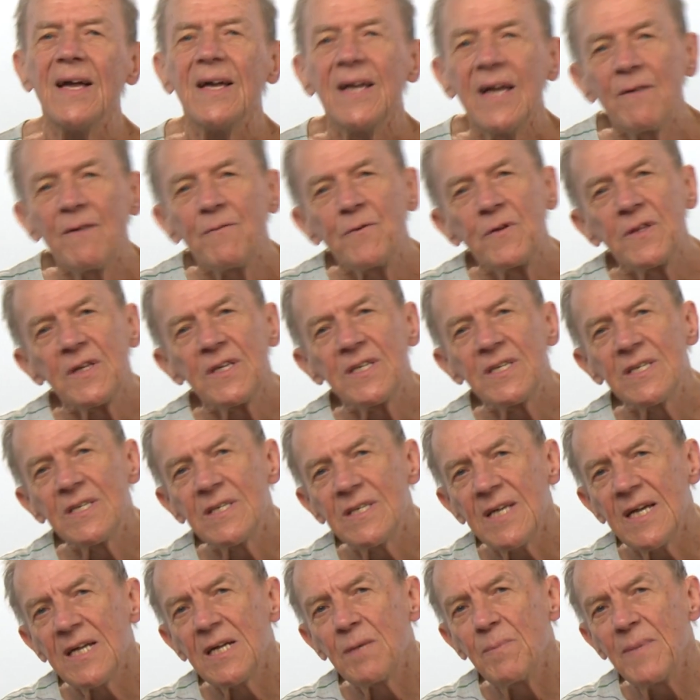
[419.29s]
Now for the
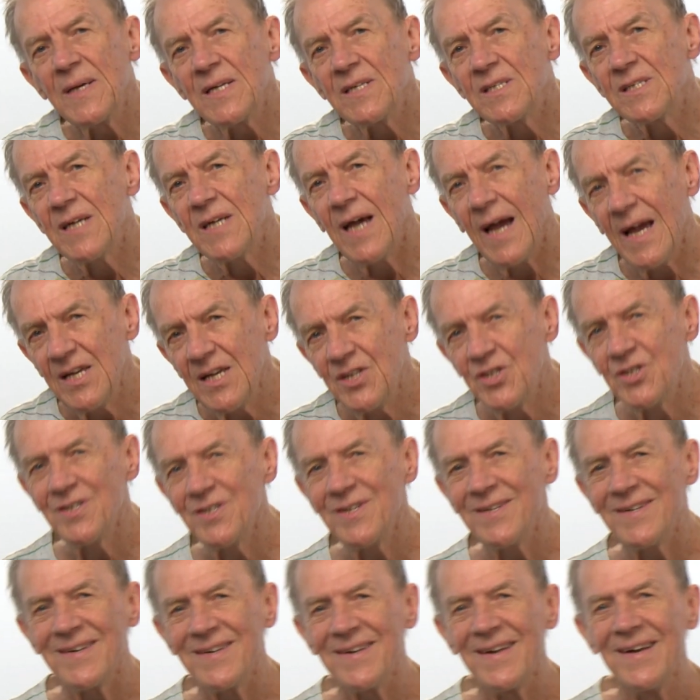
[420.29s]

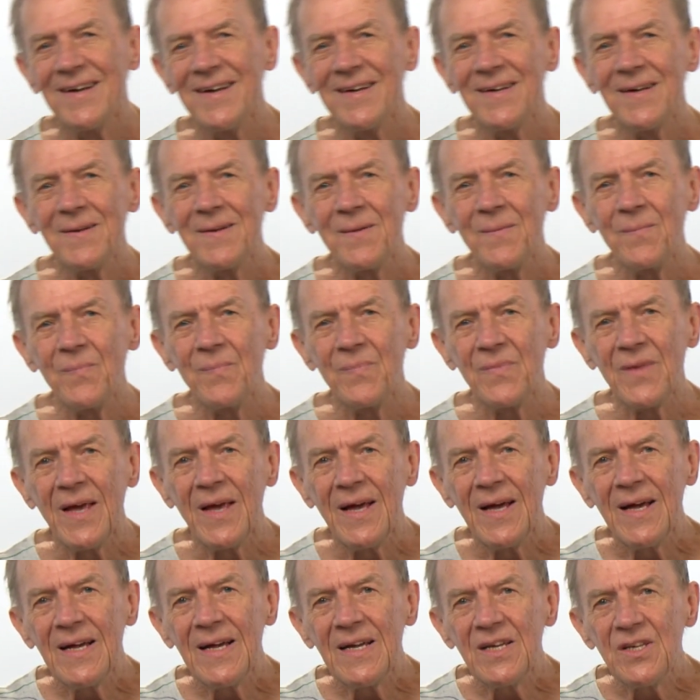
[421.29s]
segmentation,
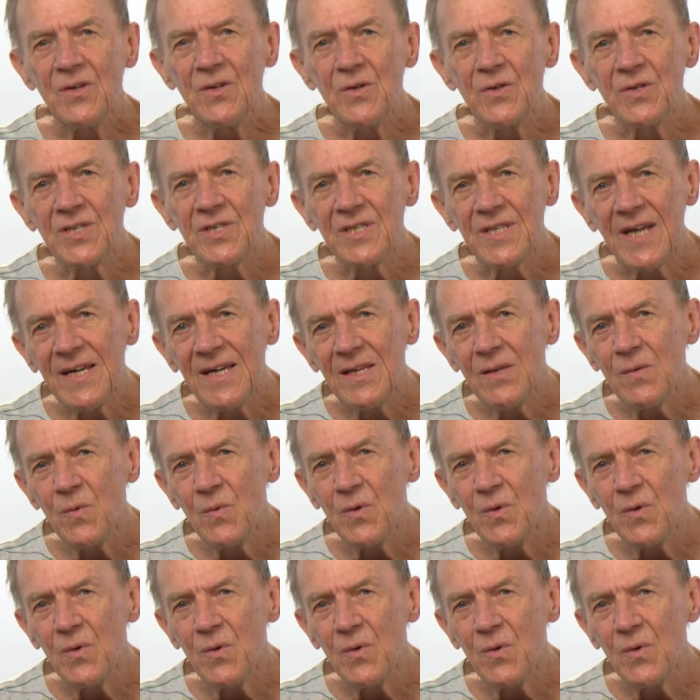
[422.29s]
you say the